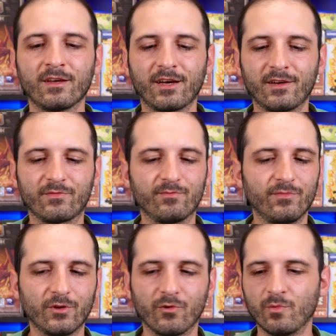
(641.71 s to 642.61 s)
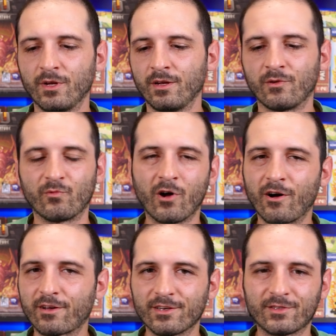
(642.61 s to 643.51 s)
kind of you know
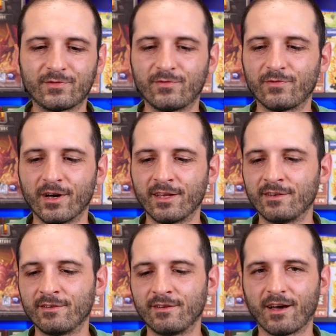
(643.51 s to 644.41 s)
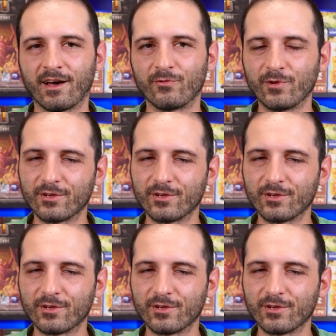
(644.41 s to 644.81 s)
raucous fun uh,